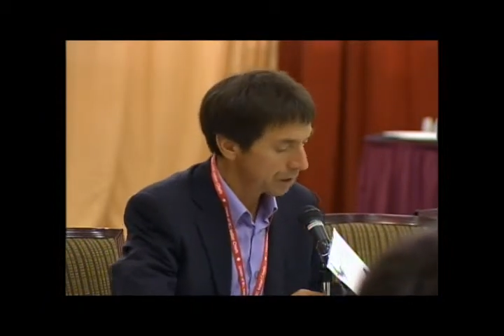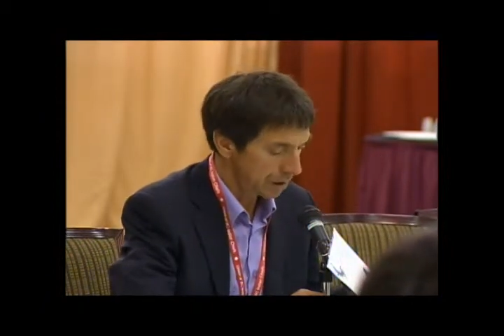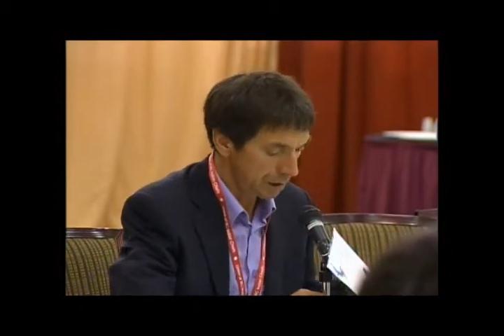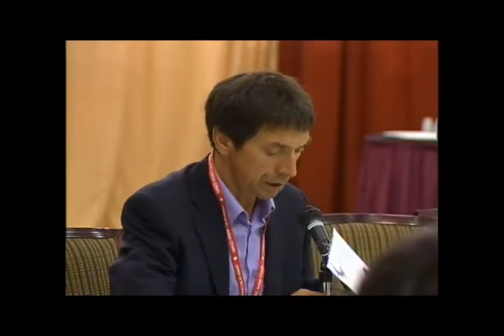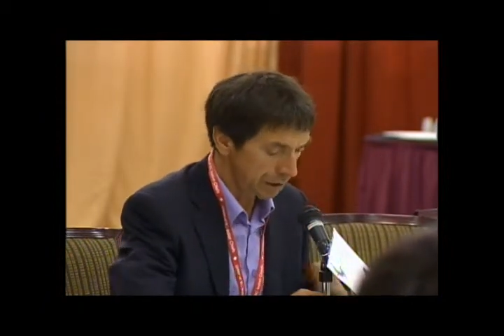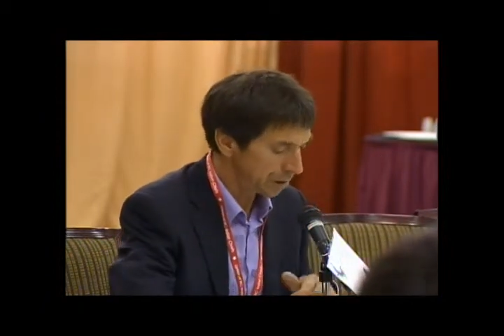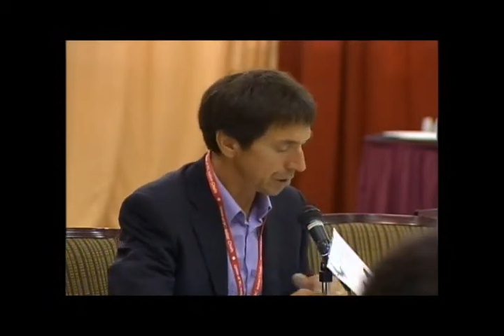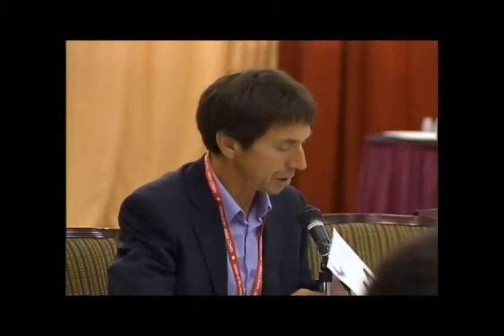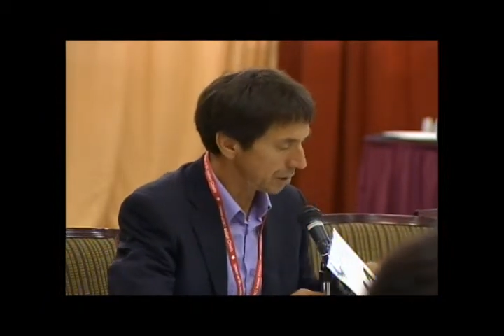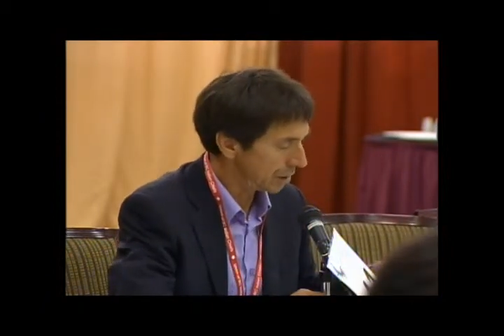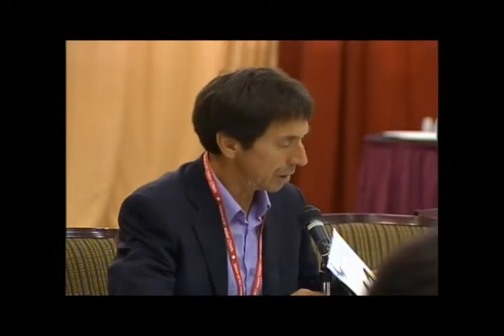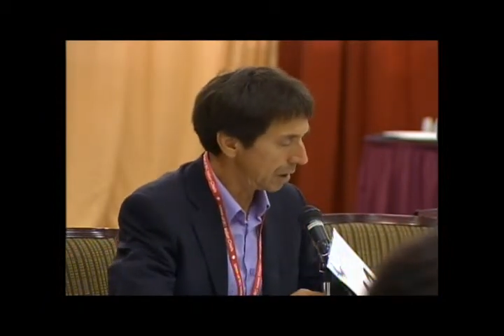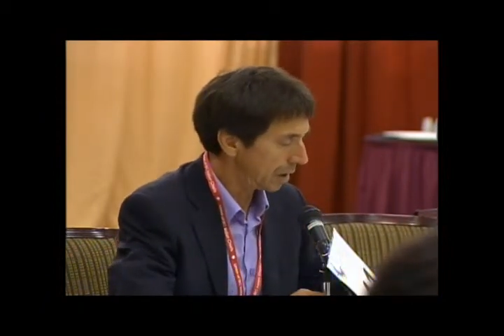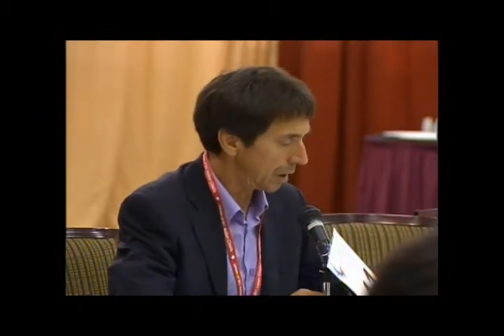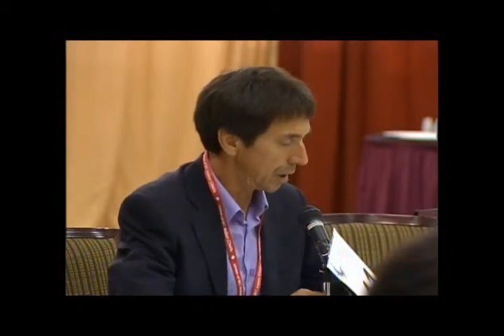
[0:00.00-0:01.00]
And I just
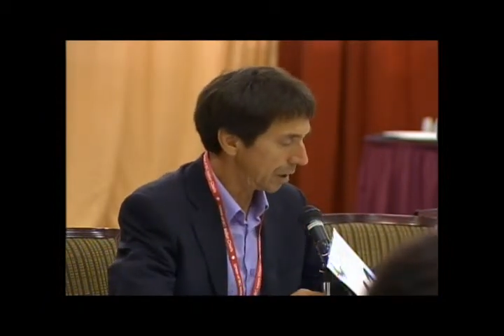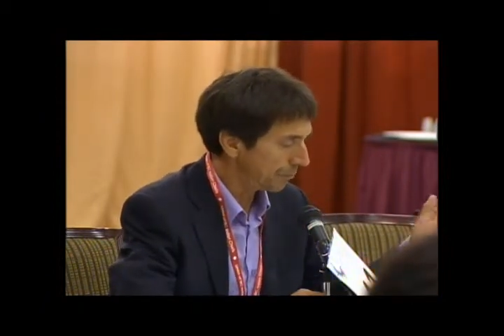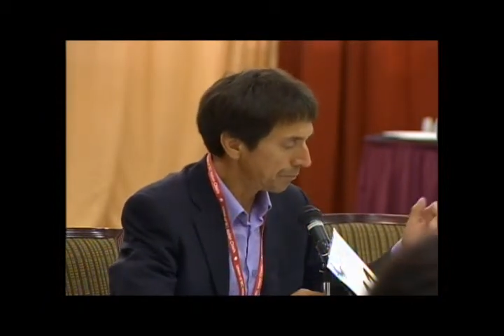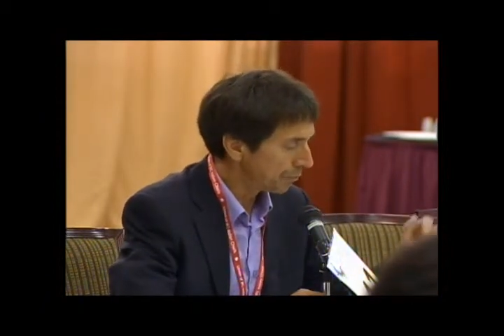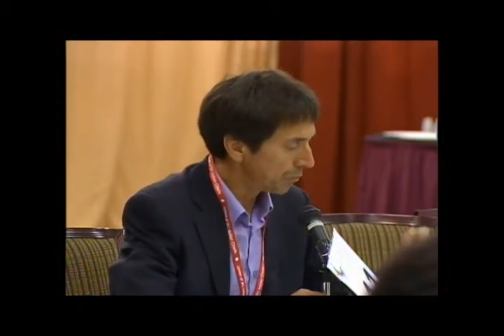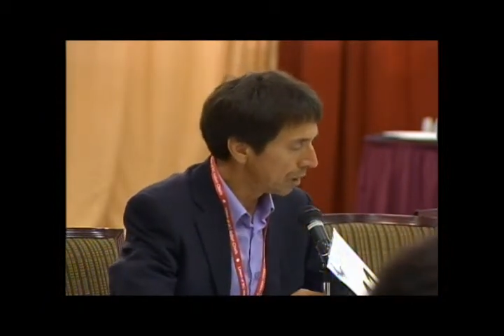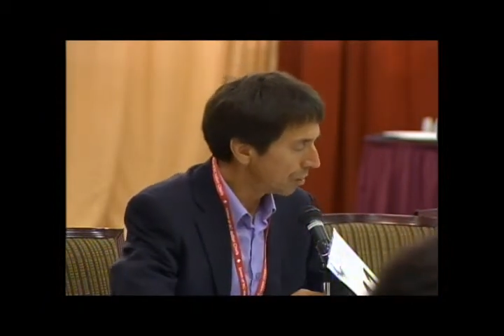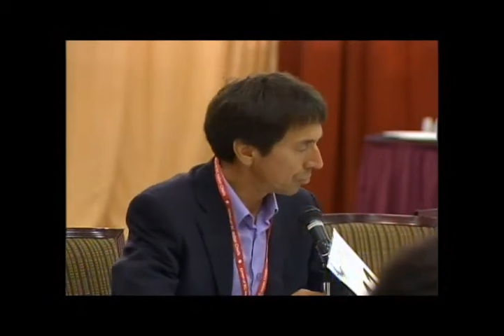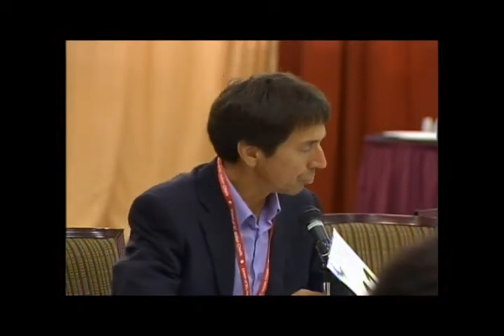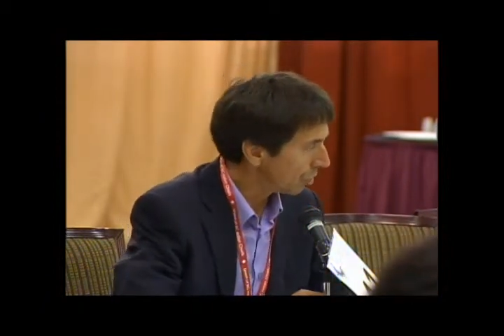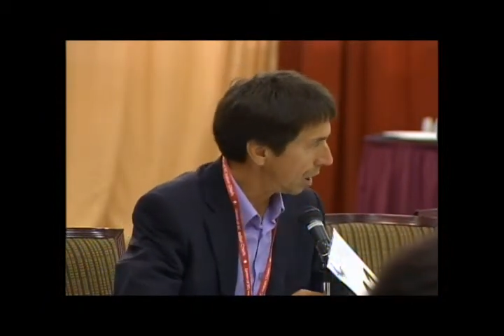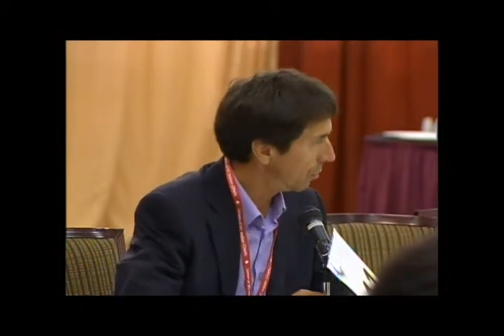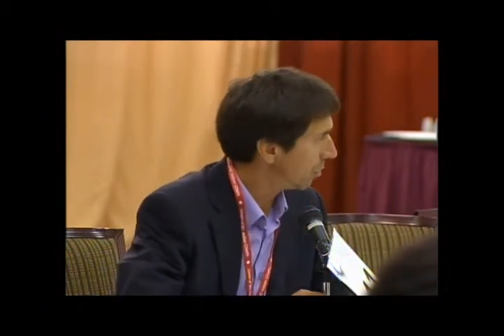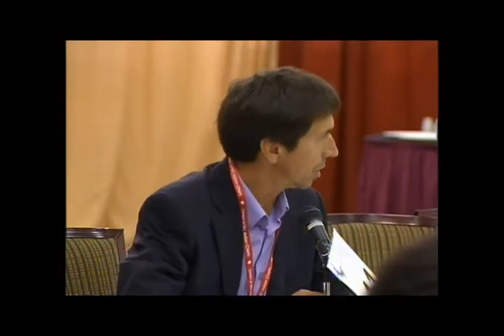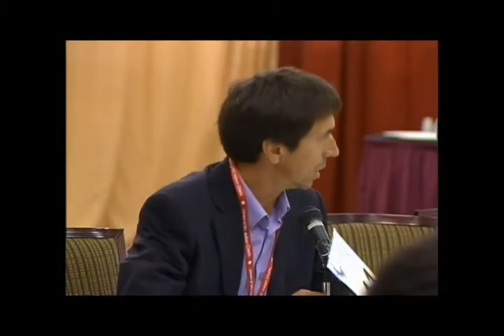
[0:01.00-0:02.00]
see that
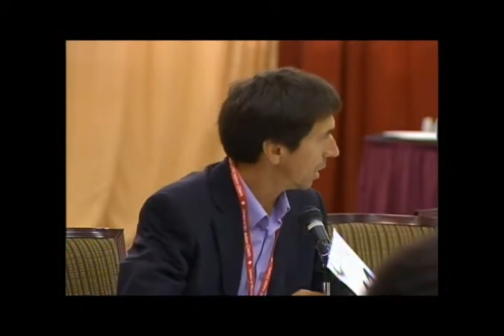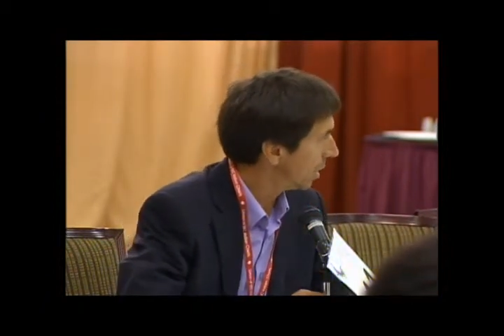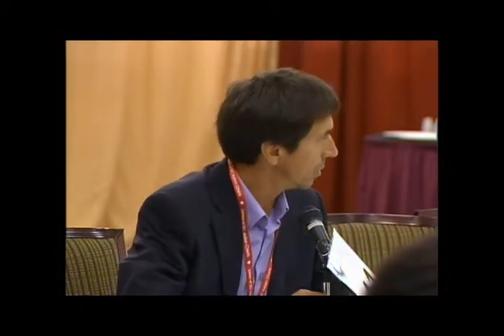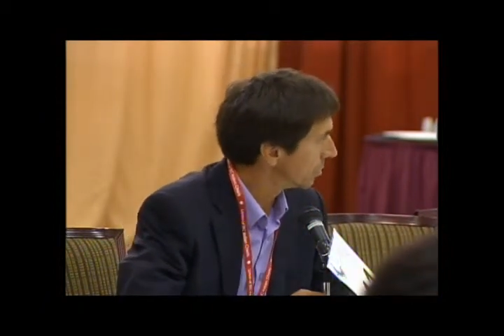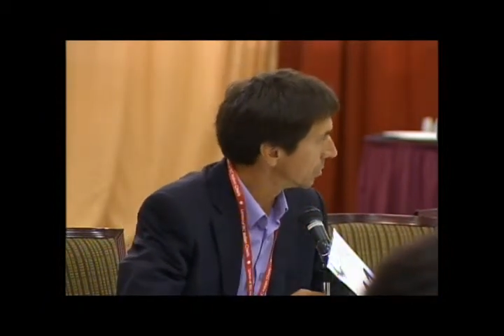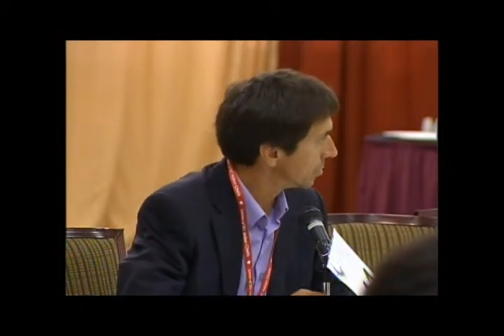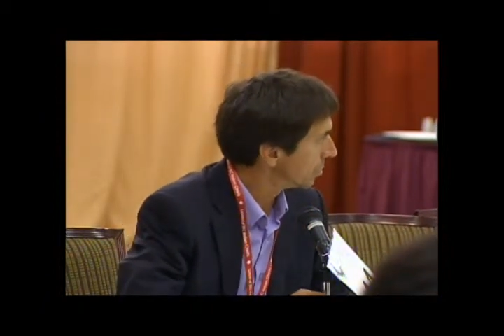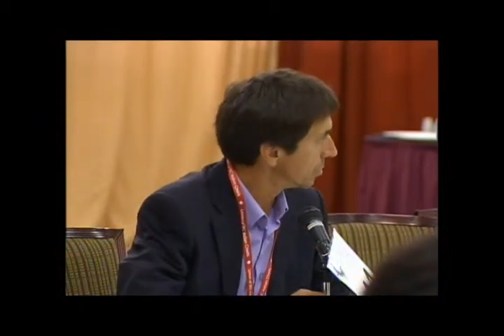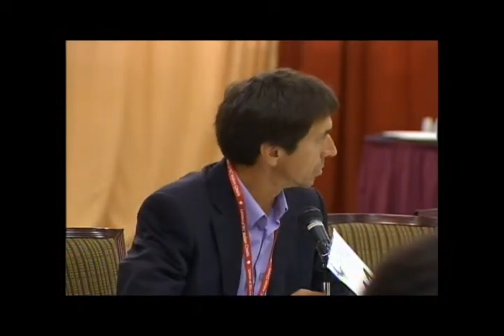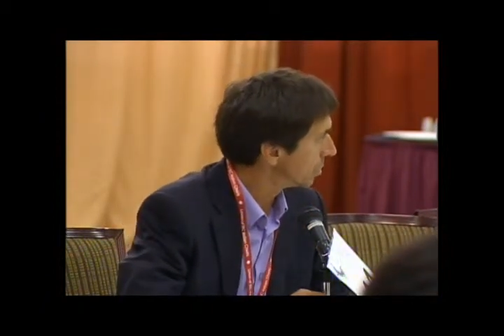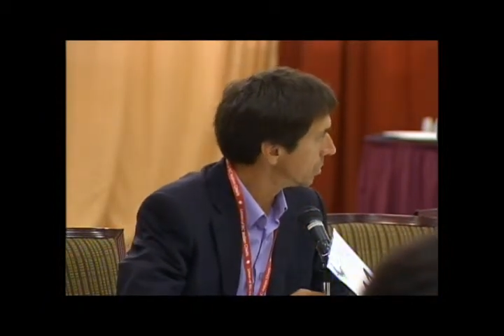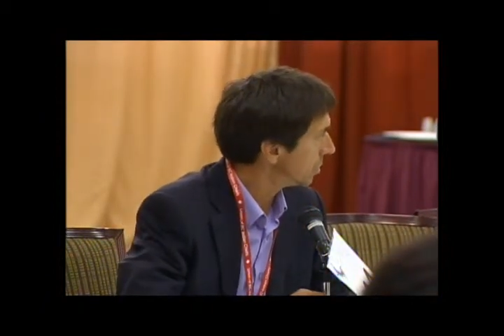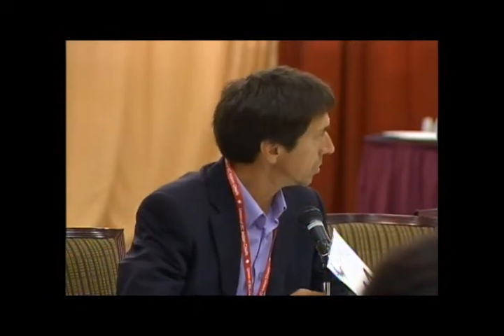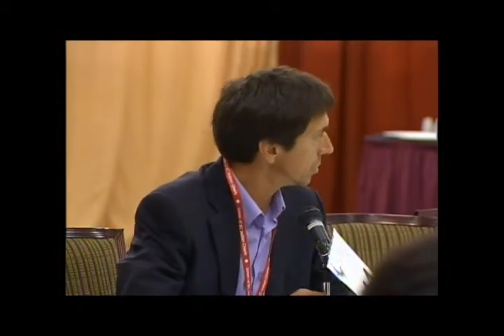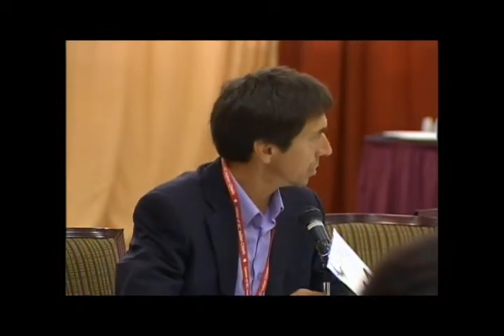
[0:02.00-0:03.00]
tribal
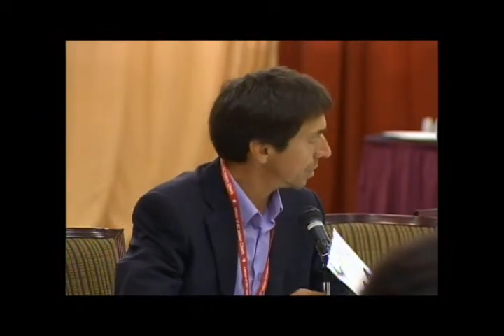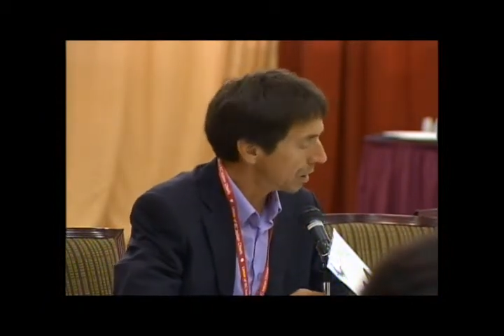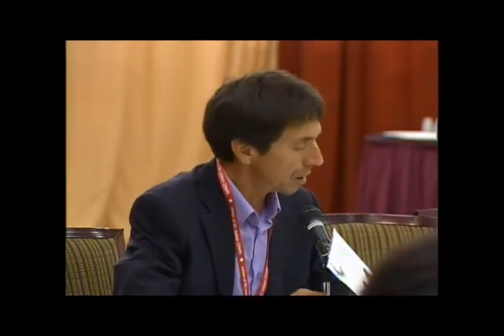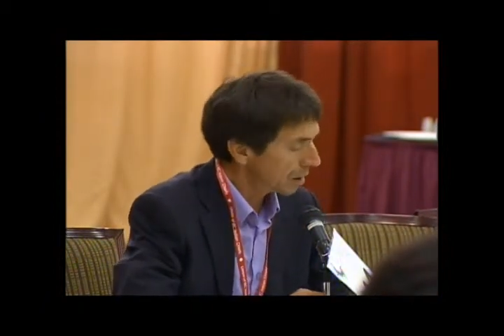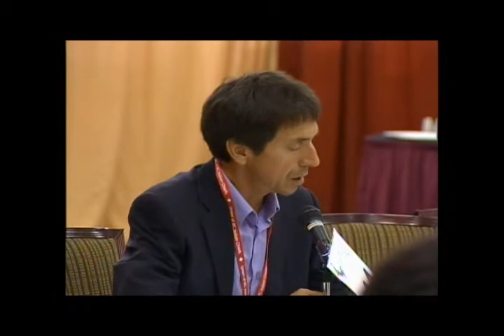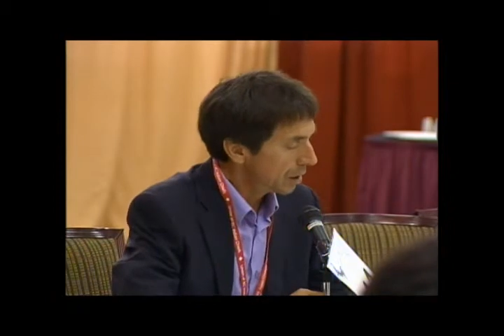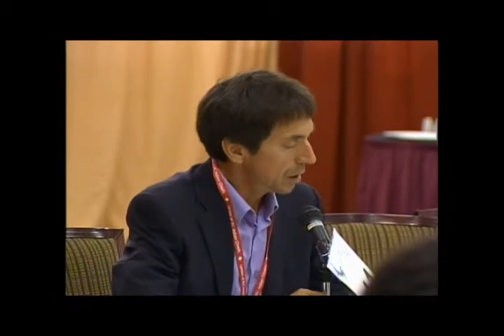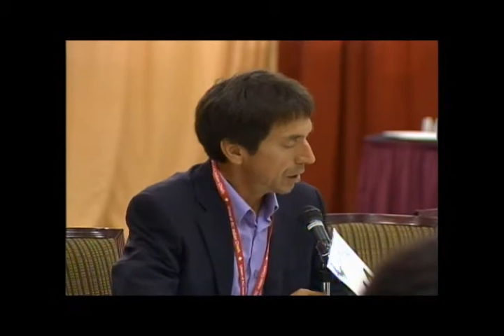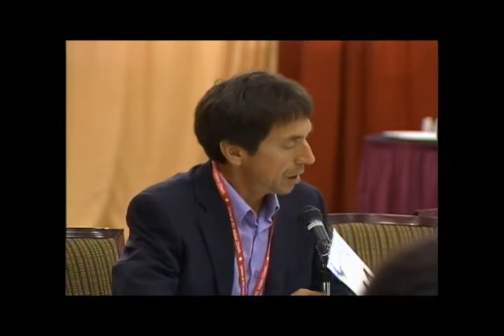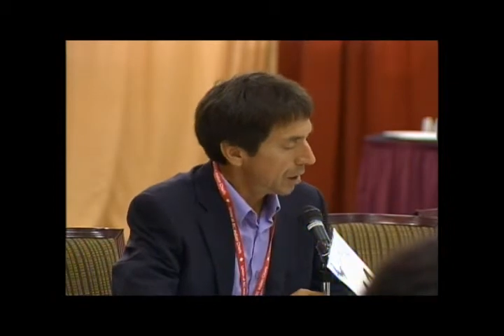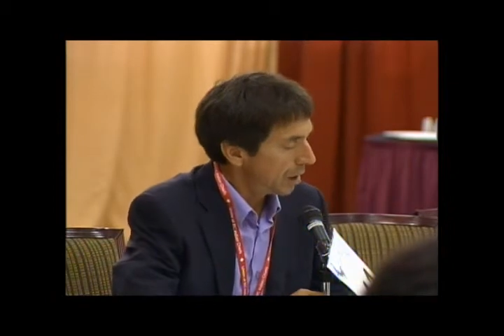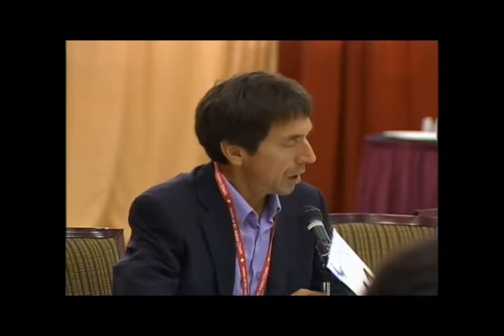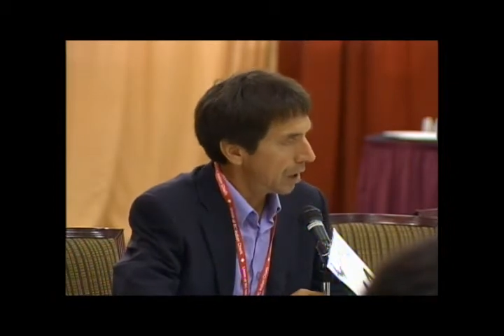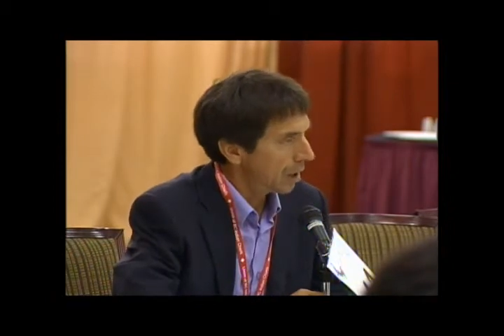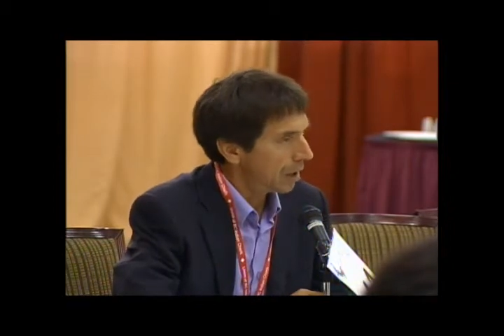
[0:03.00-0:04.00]
councils
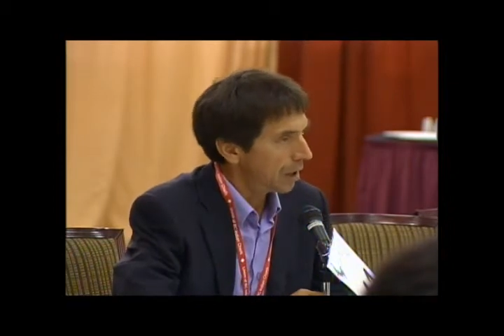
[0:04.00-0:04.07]
and